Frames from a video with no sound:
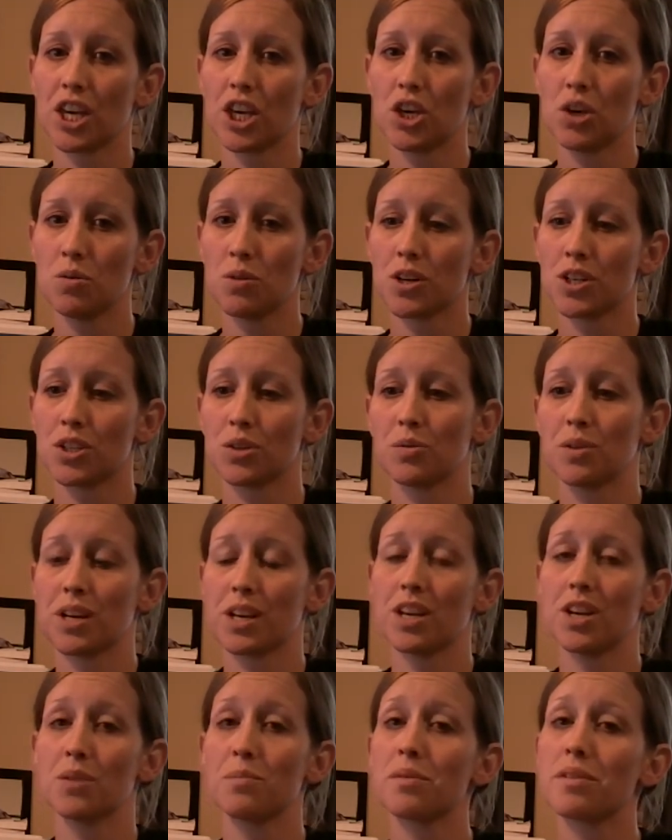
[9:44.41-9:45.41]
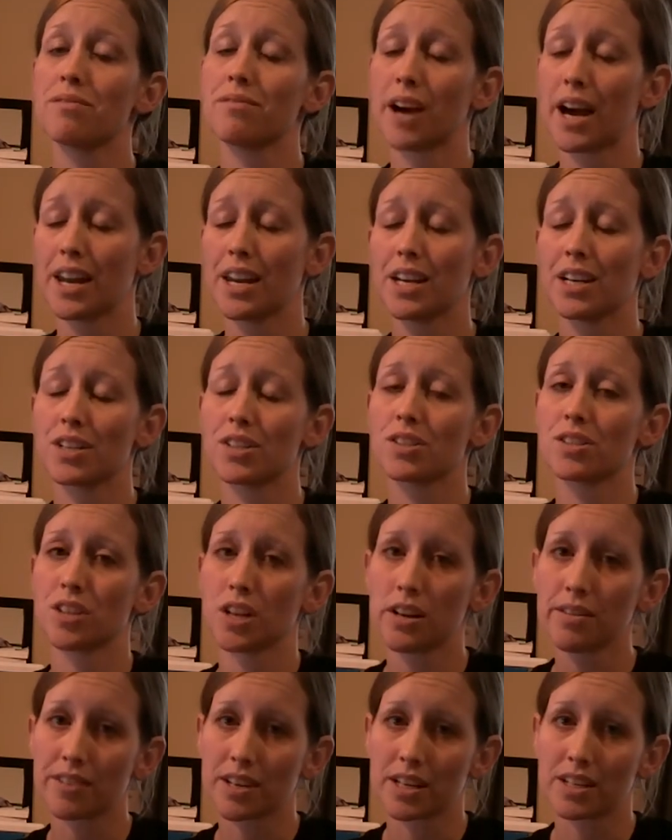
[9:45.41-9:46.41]
you're providing a
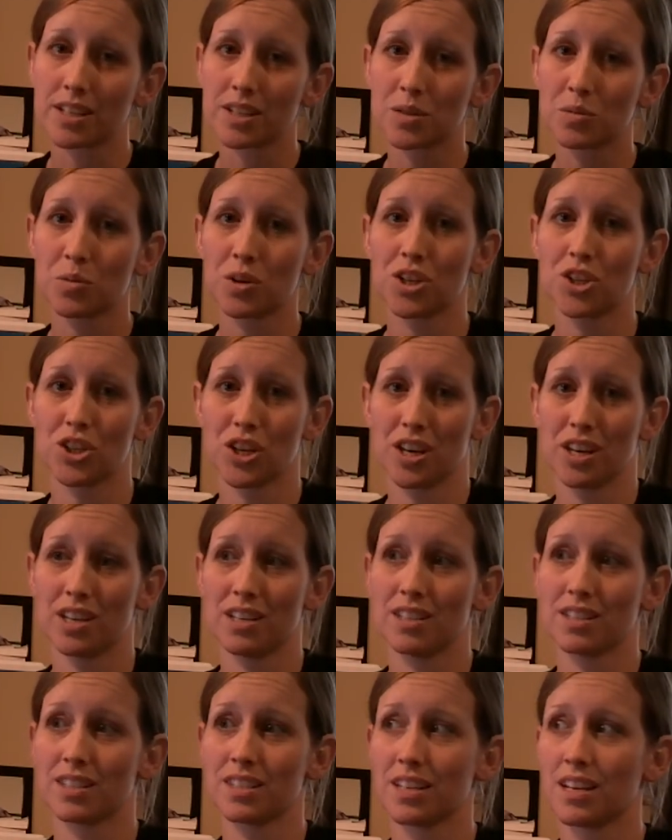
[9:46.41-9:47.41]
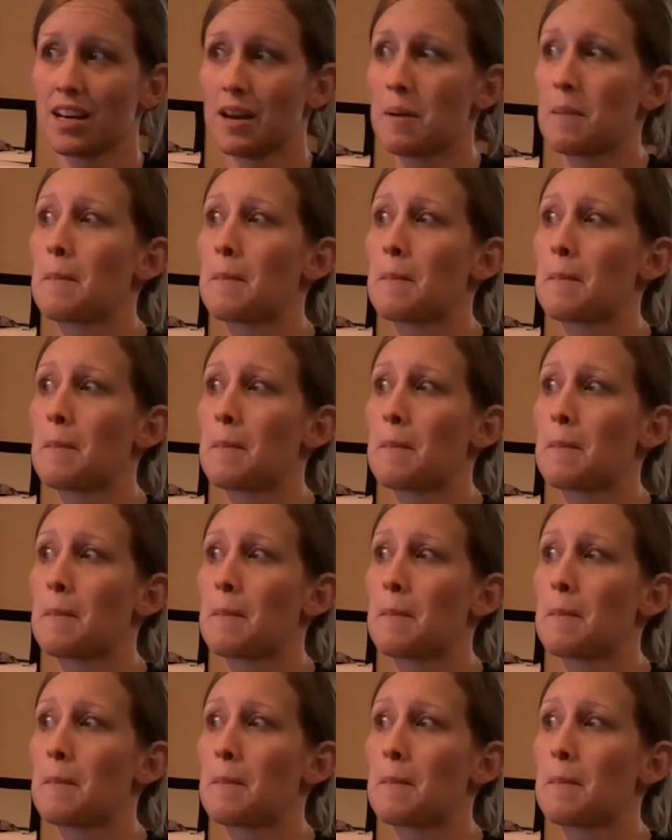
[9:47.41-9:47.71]
service, which is